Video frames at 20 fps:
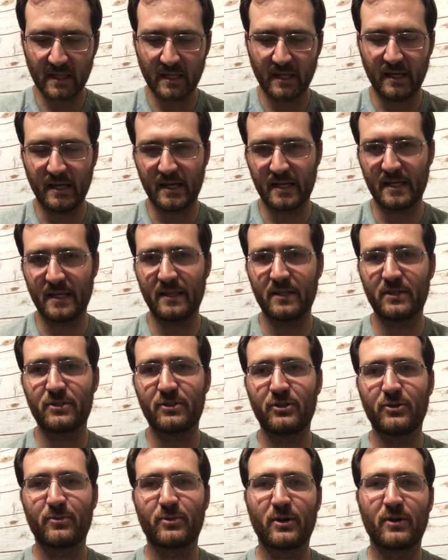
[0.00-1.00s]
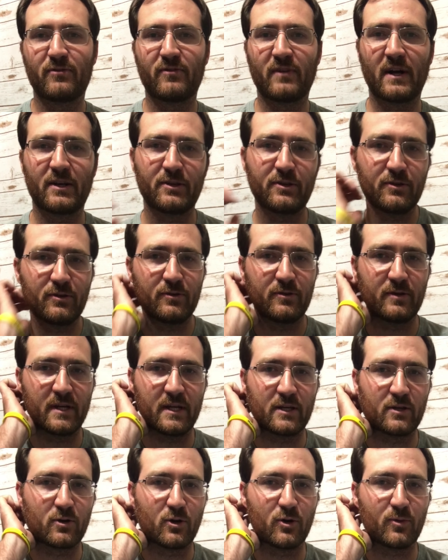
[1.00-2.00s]
And in the student profile, you
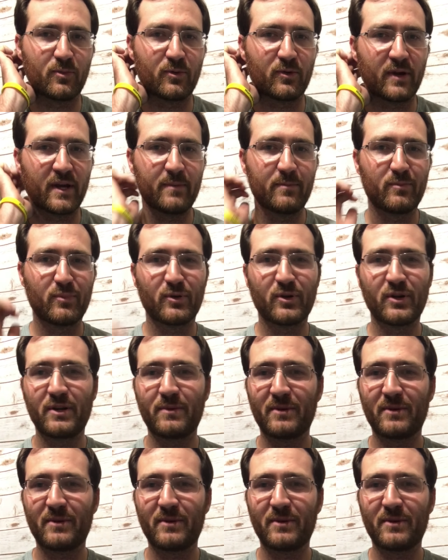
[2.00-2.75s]
incorporate pretty